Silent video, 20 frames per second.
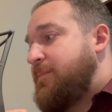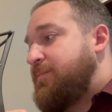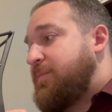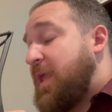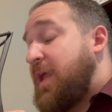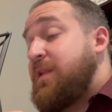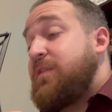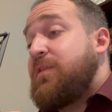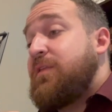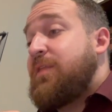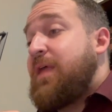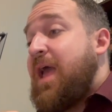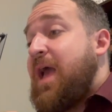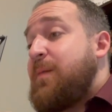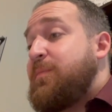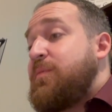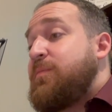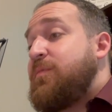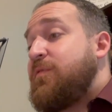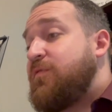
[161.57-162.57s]
anything that
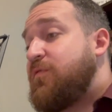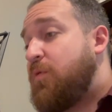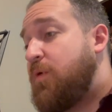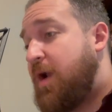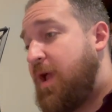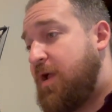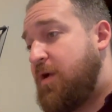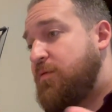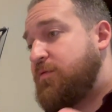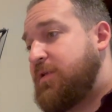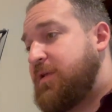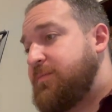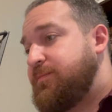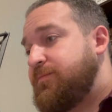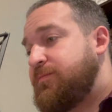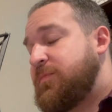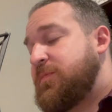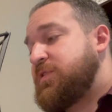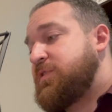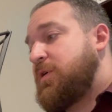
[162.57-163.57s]
happened before I owned it.
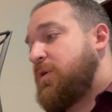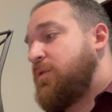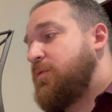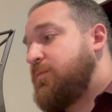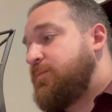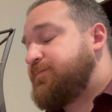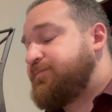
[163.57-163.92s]
So